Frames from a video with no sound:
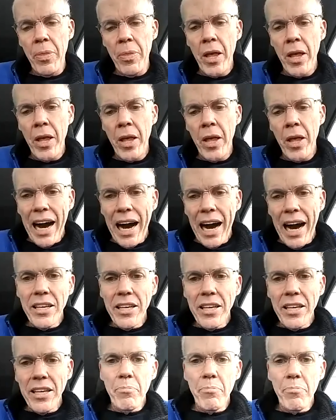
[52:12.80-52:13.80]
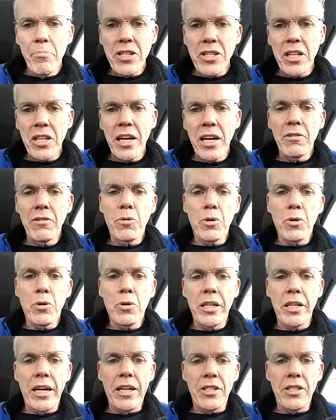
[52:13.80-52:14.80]
I think the best kind of
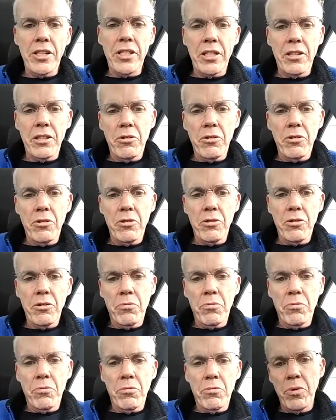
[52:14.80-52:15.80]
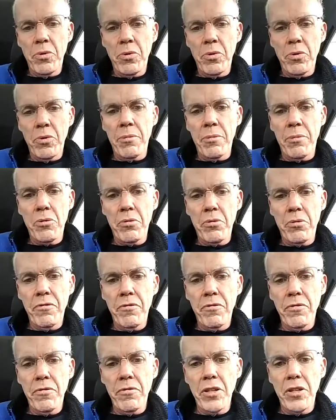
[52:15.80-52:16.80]
organizing, the reason we set up
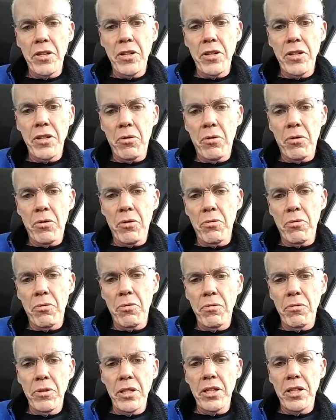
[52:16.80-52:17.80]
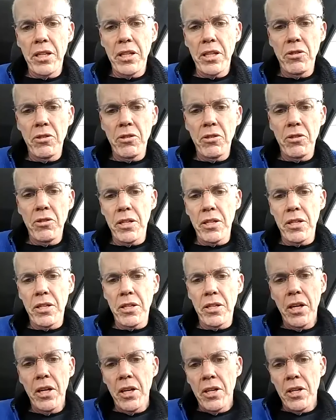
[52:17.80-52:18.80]
350.org the way we did, the way that
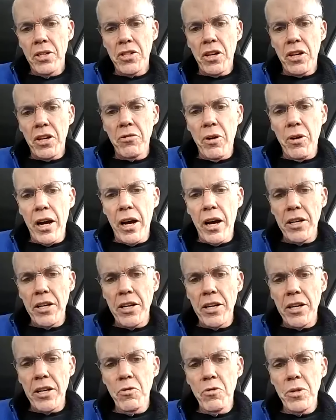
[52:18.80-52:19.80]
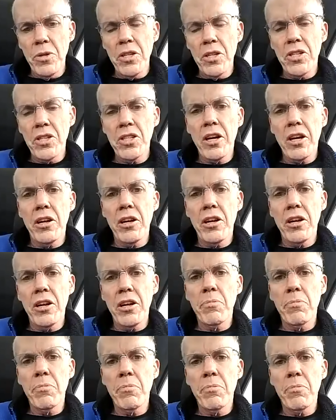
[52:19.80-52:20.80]
Sunrise Movement is set up the
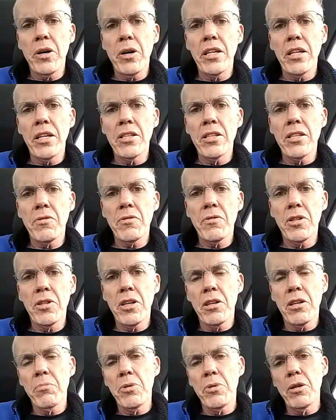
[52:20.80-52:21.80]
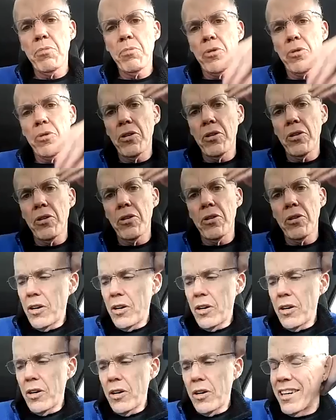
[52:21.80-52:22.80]
way it is for young people, you know, on
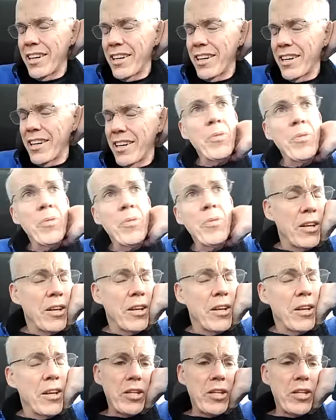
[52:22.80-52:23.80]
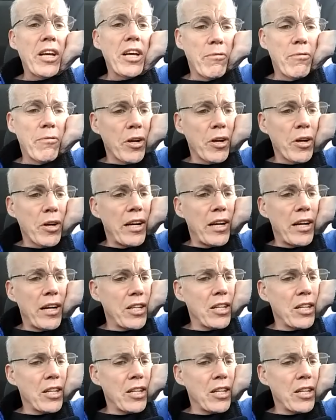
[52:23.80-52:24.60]
and on and on. The best kind of organizing